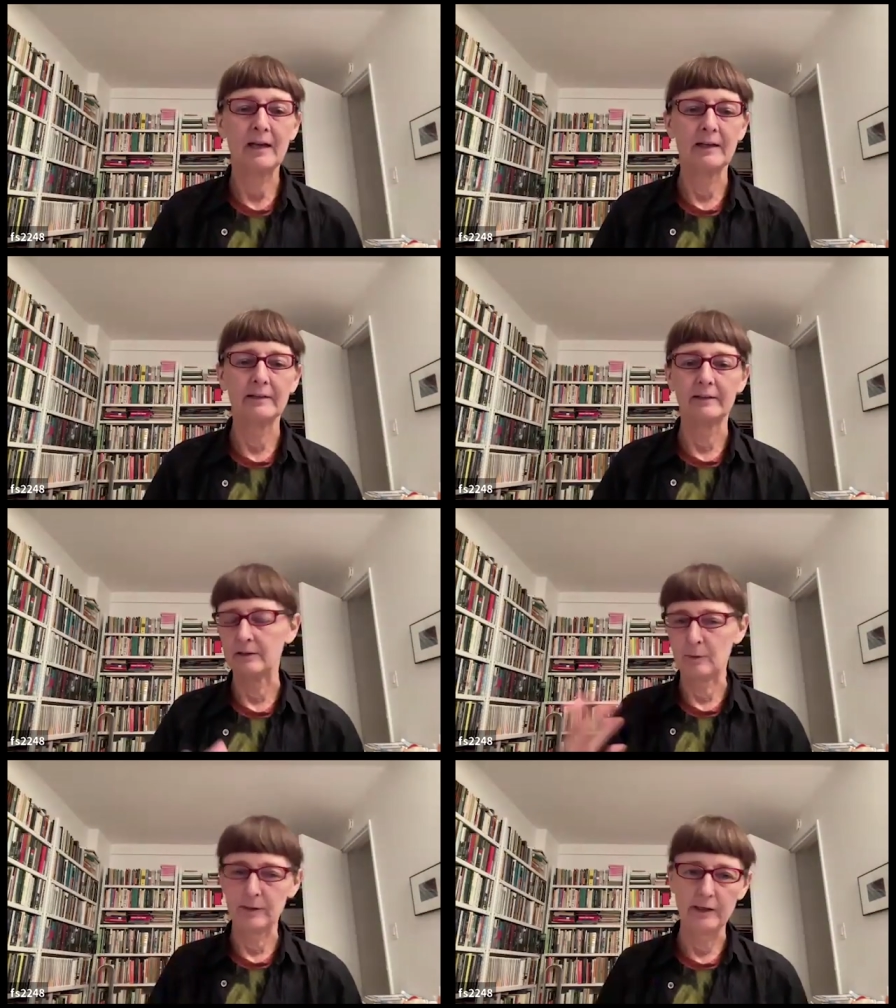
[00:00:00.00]
and at
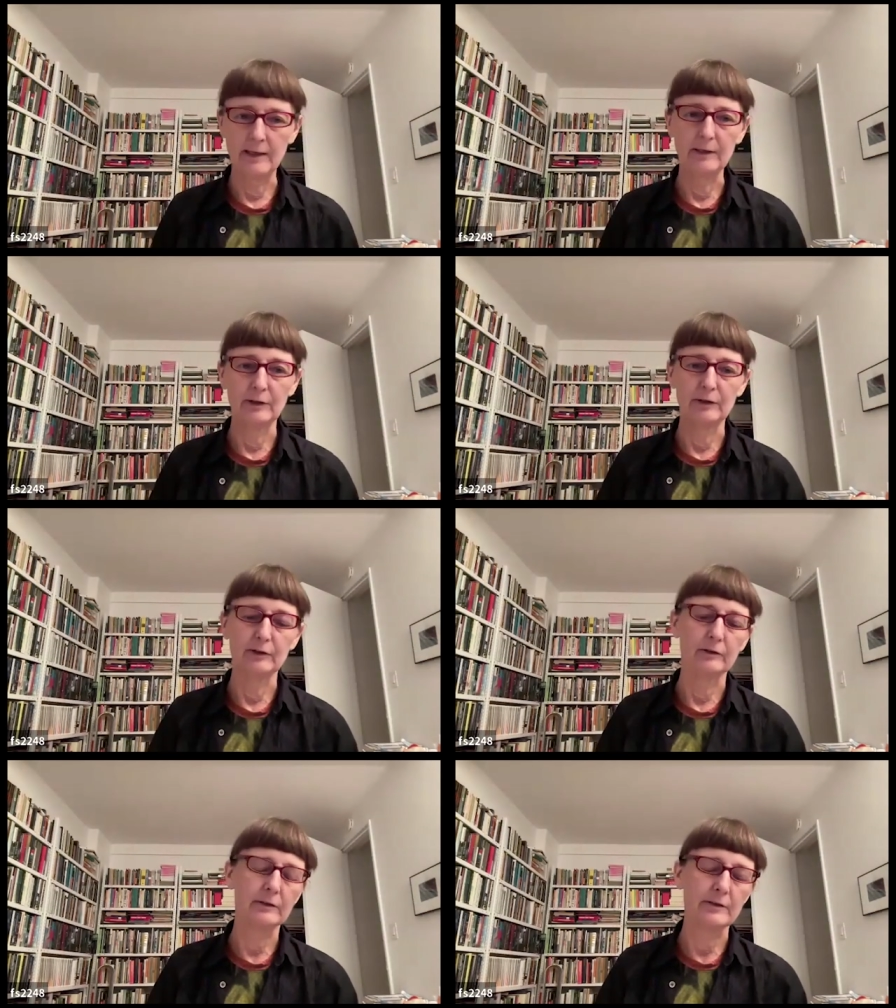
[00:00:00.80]
least one a
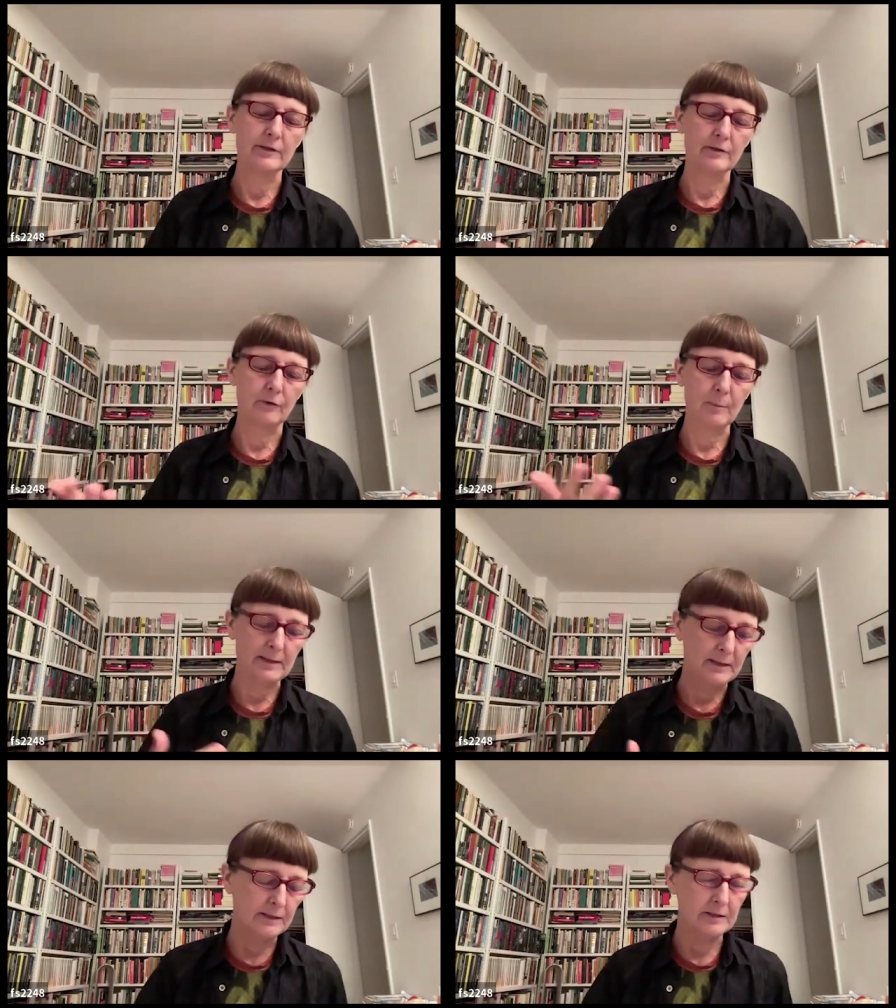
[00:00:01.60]
year is driven by
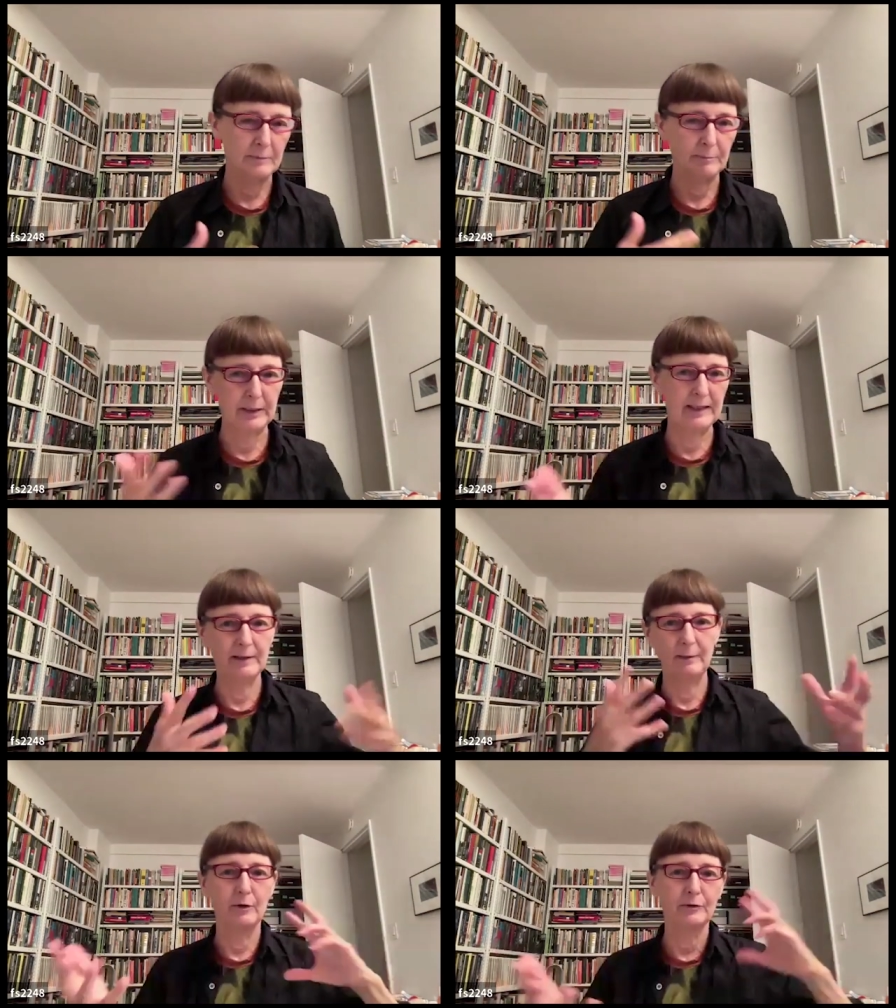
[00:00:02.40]

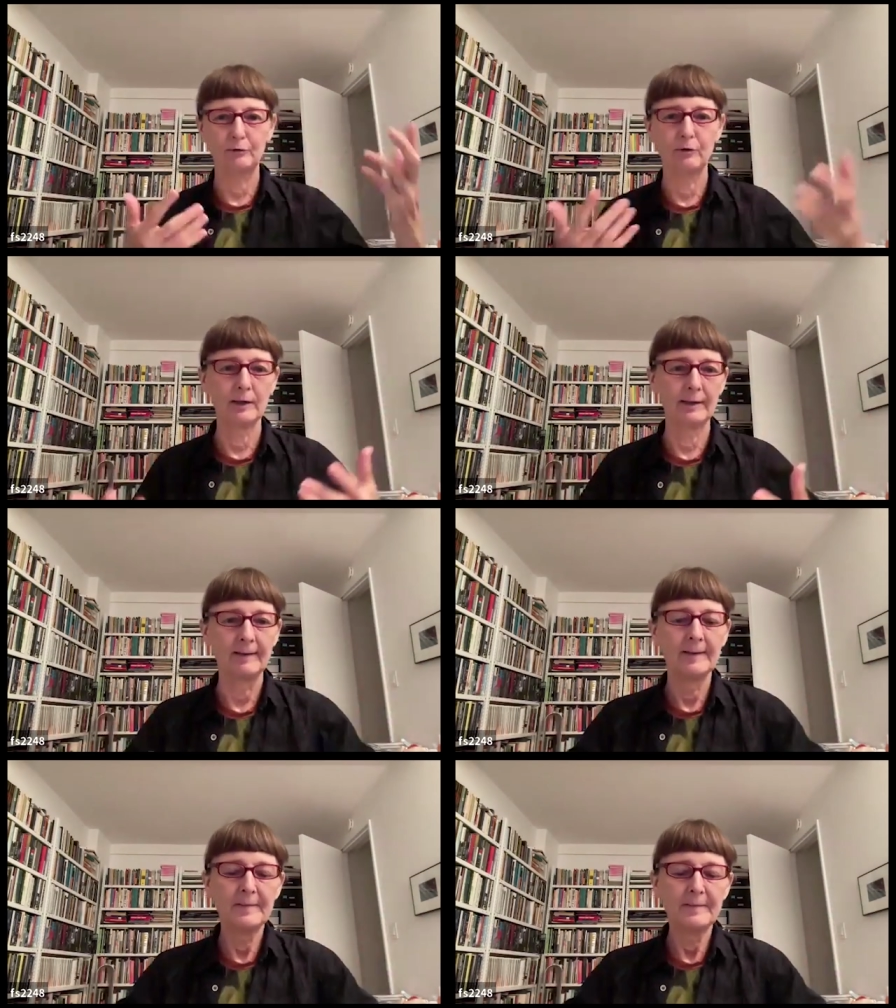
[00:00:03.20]
cccp we also
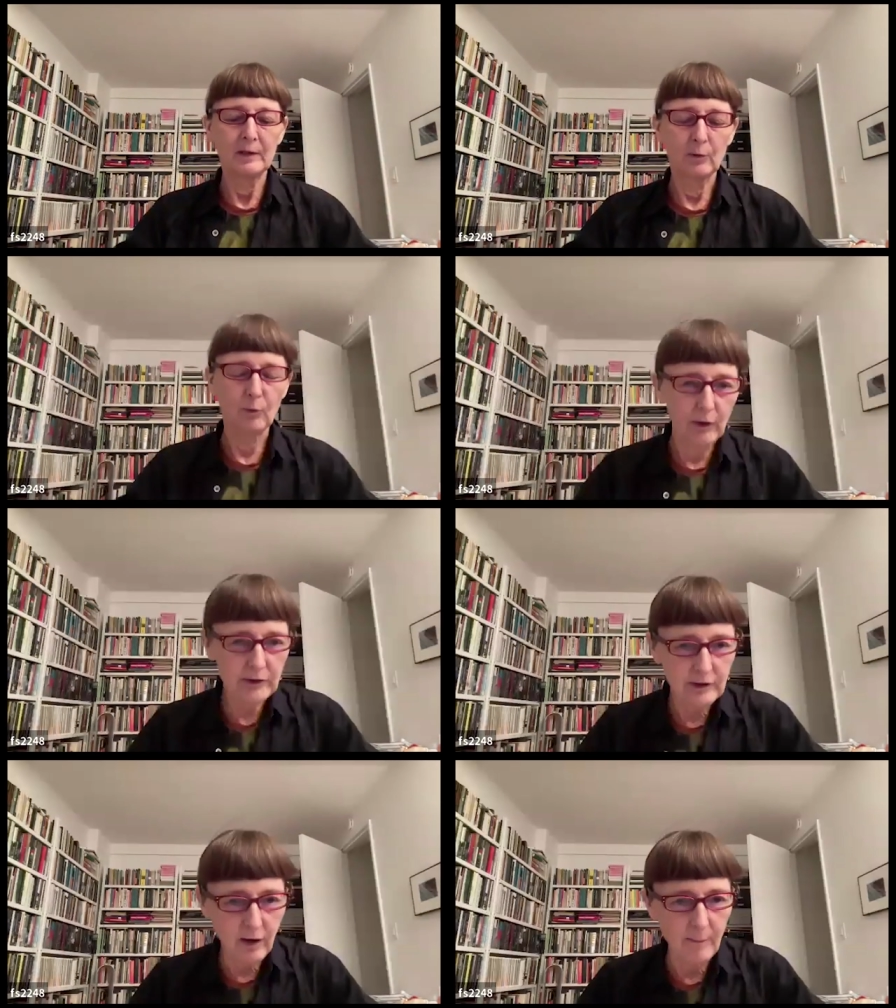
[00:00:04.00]
run
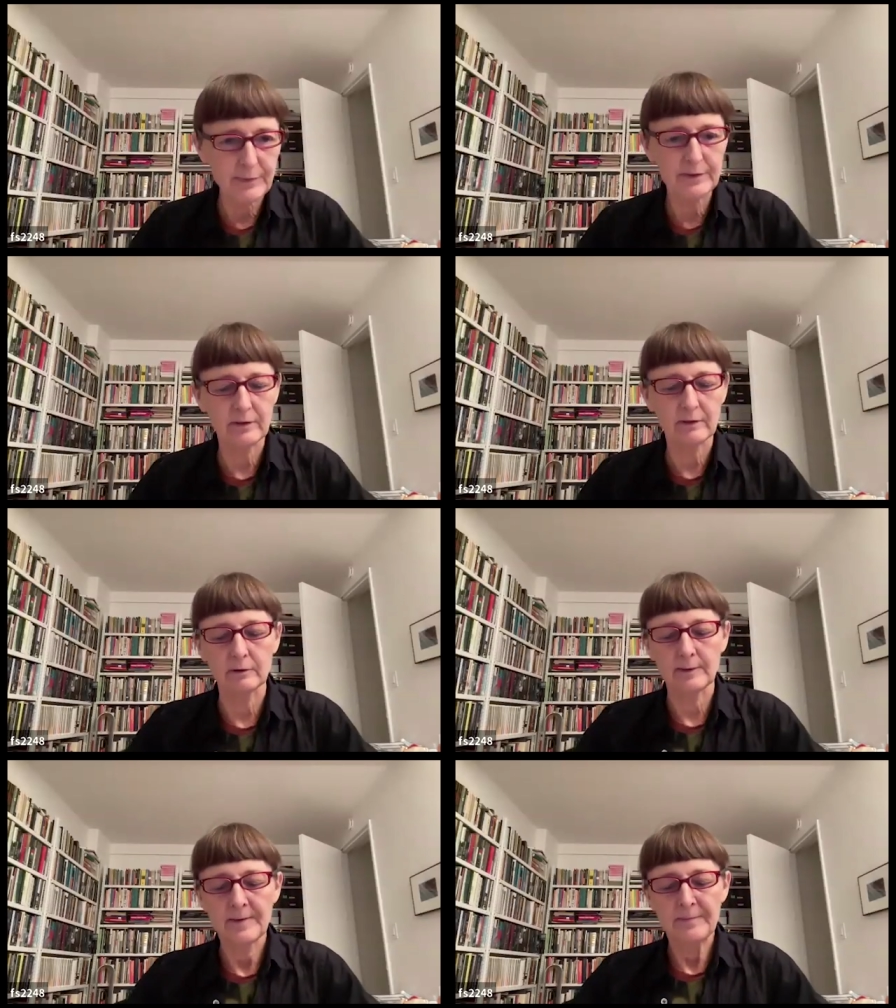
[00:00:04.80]
workshops
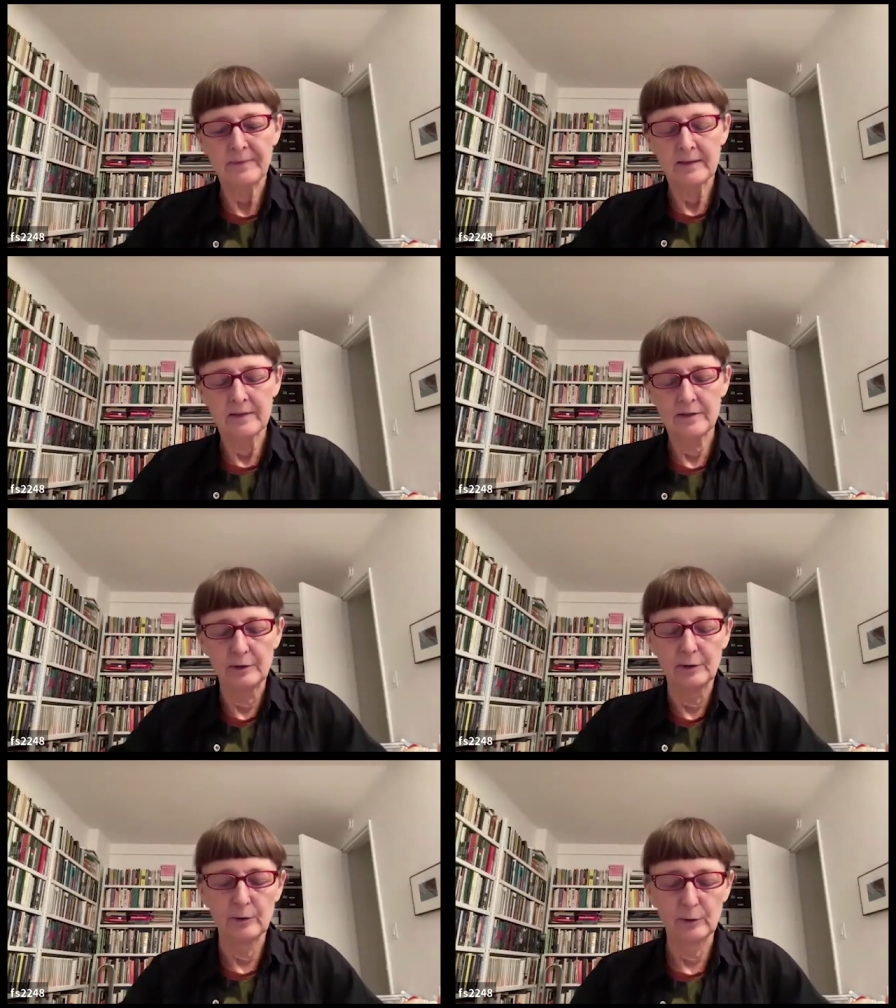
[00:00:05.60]
to
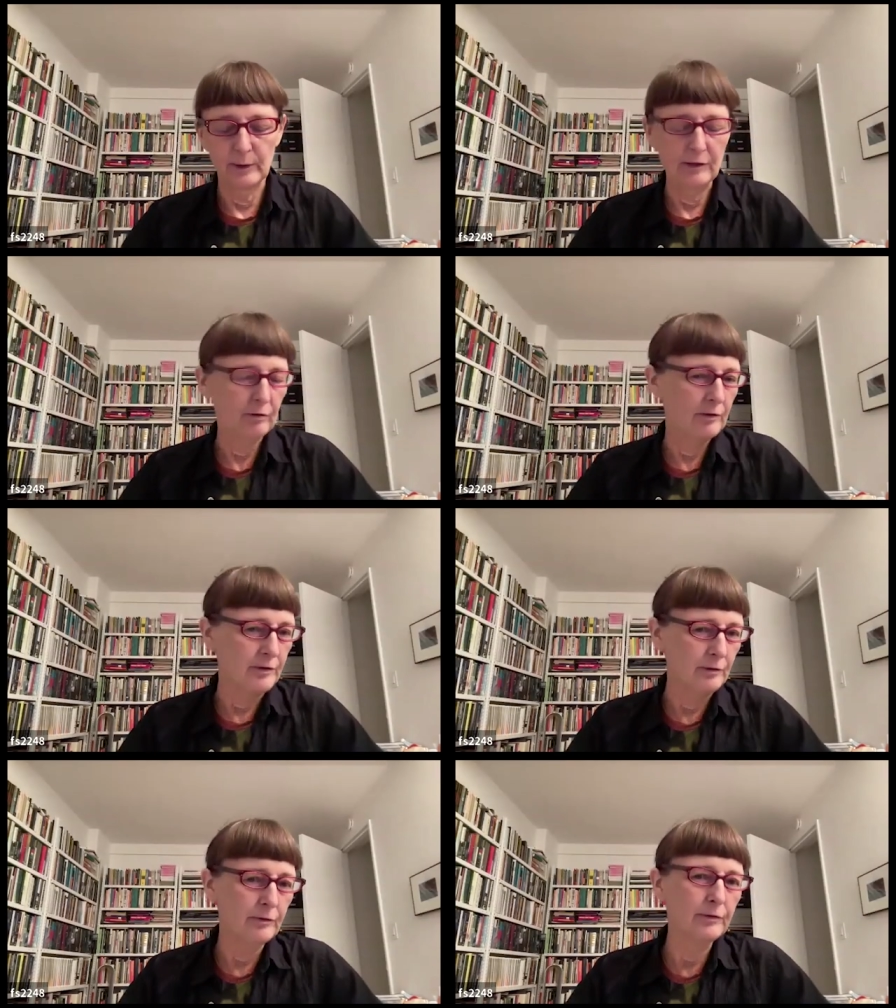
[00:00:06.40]
to
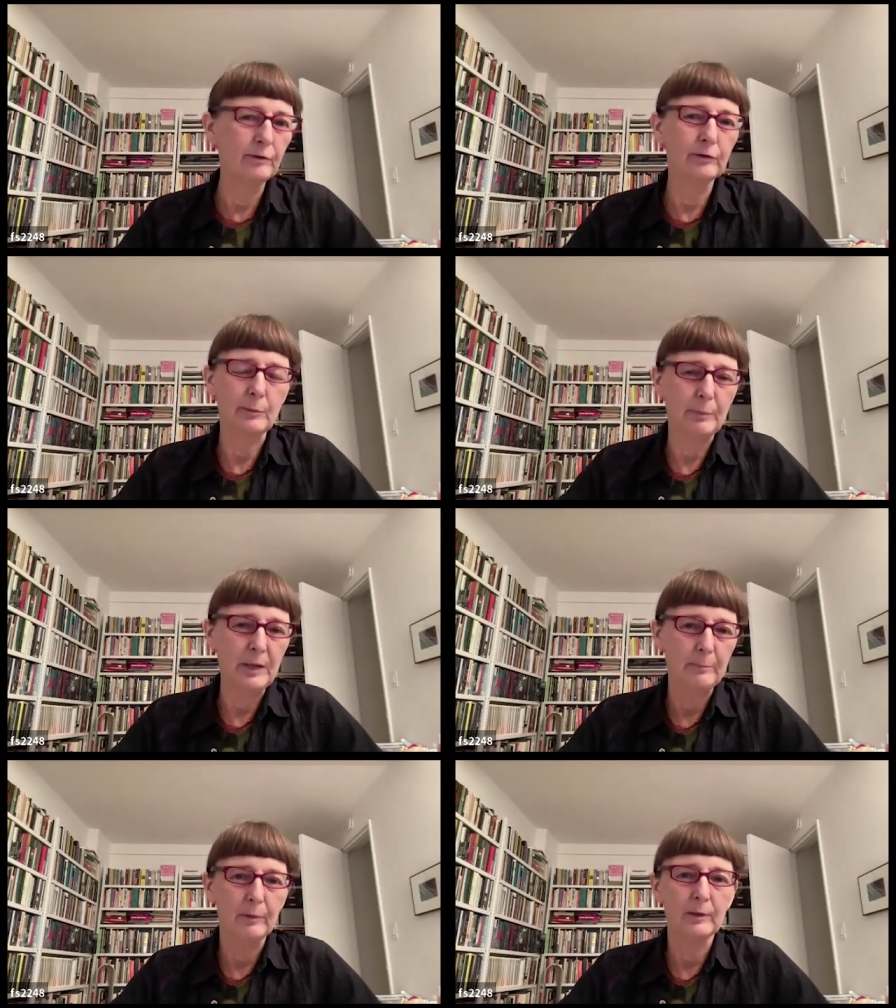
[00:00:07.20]
introduce you to
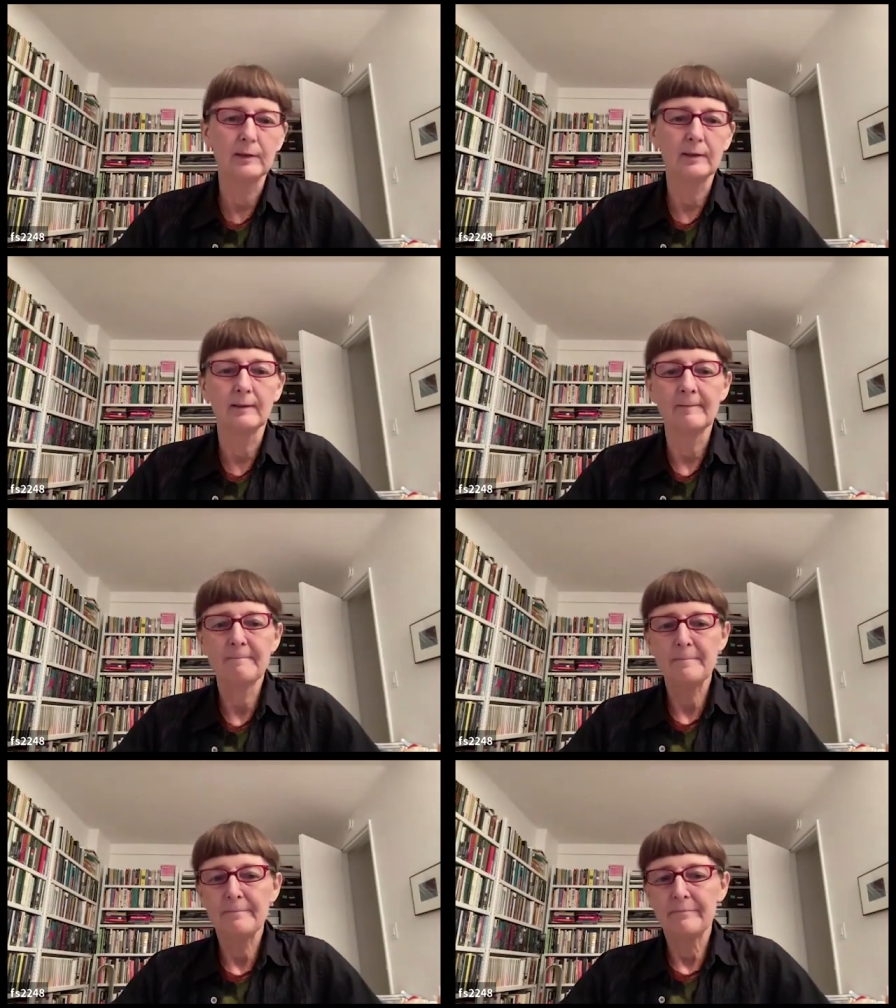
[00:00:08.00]
people